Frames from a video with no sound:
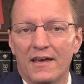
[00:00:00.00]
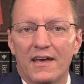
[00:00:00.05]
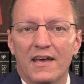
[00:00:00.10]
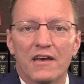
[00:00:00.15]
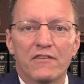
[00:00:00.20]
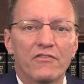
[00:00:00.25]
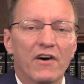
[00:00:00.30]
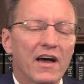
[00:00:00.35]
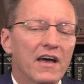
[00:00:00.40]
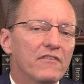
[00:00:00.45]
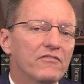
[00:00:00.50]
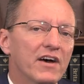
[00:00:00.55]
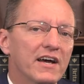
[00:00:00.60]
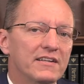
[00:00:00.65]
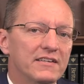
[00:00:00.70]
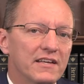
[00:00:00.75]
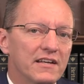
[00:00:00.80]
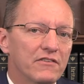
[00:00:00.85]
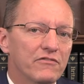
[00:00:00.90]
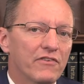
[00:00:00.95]
If I have
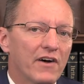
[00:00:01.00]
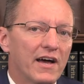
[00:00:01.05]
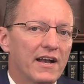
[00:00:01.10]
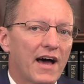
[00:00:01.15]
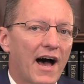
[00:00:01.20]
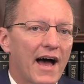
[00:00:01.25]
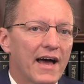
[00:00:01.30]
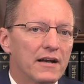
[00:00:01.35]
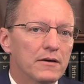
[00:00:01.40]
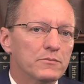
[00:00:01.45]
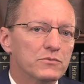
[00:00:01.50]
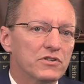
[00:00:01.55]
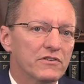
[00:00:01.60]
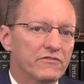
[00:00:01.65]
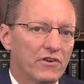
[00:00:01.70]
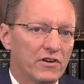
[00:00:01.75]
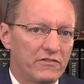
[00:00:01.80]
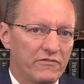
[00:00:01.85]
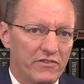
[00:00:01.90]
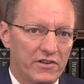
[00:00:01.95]
identified items of
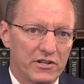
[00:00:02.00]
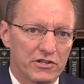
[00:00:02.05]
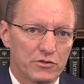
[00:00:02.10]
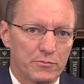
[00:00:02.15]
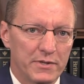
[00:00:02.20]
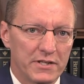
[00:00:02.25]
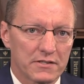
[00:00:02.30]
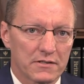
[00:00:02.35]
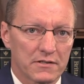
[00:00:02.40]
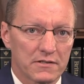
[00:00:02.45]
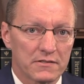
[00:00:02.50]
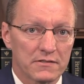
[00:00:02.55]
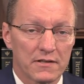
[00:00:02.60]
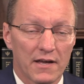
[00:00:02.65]
unfinished business,